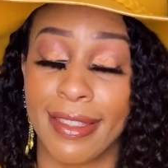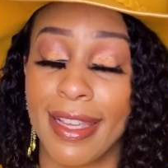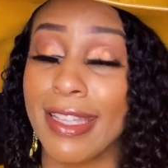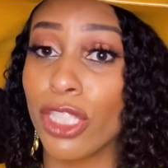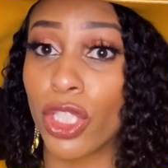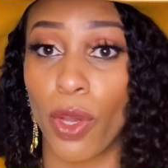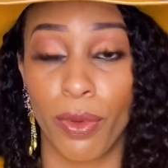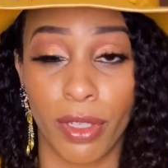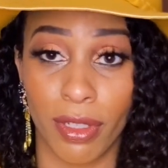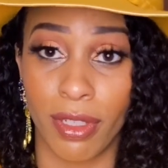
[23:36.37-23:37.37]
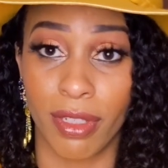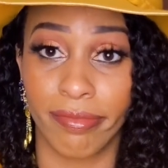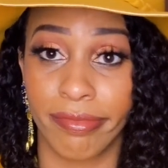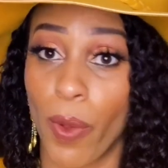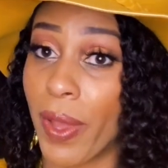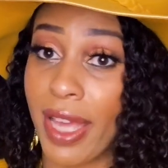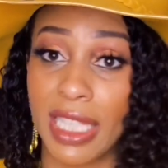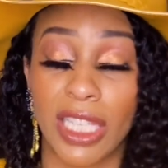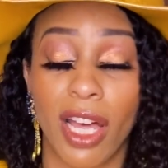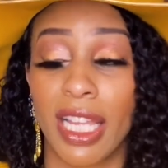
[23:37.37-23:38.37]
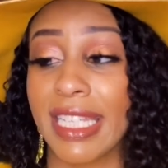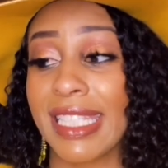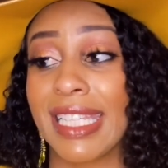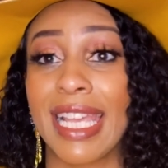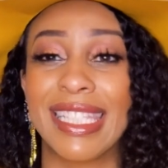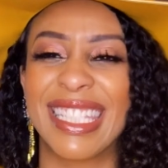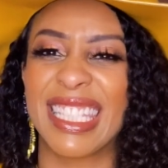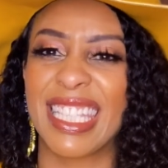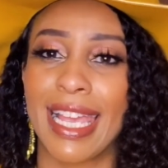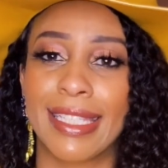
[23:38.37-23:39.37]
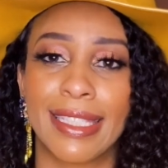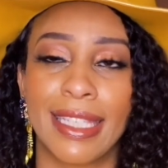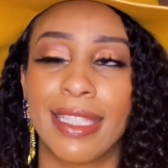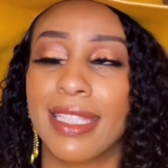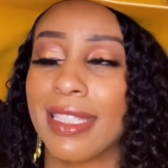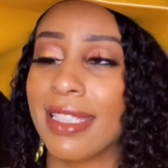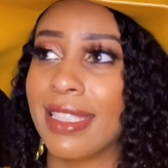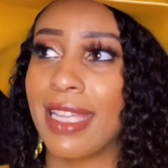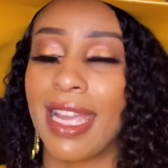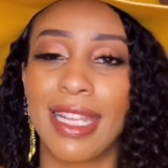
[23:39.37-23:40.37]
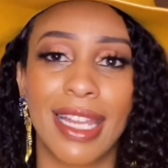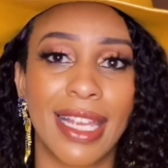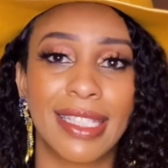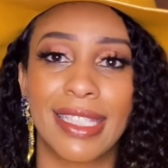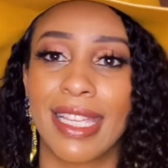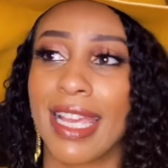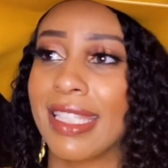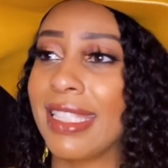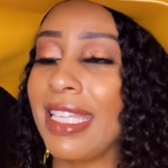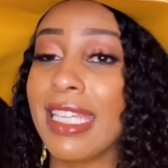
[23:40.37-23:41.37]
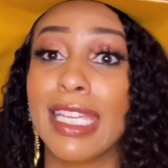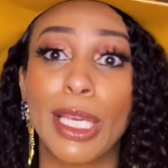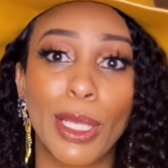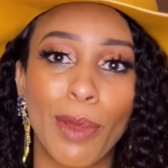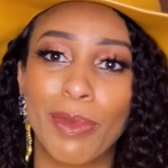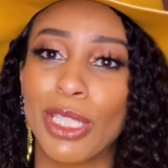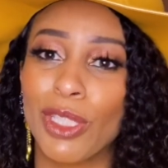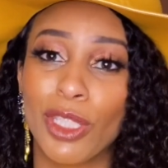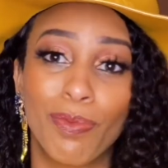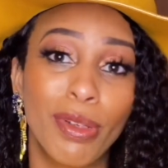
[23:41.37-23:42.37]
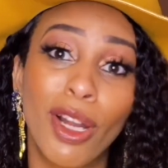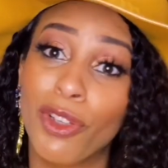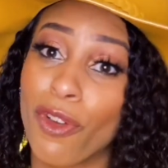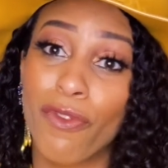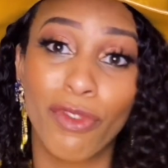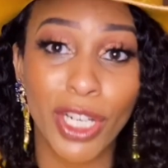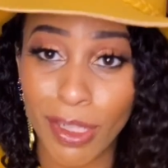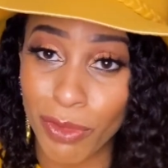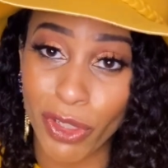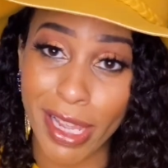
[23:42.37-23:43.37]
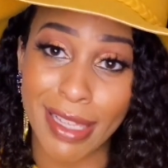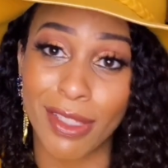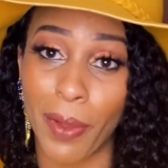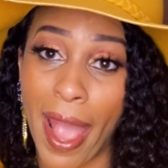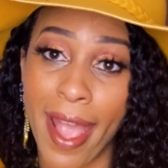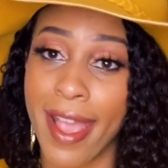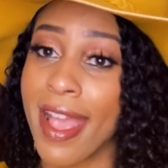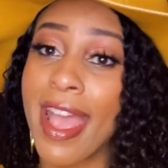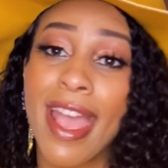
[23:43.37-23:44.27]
It's so good. Okay, that's all I can say. Sexy. This is date night sexy. Kill them. This is put on your freakum dress, okay?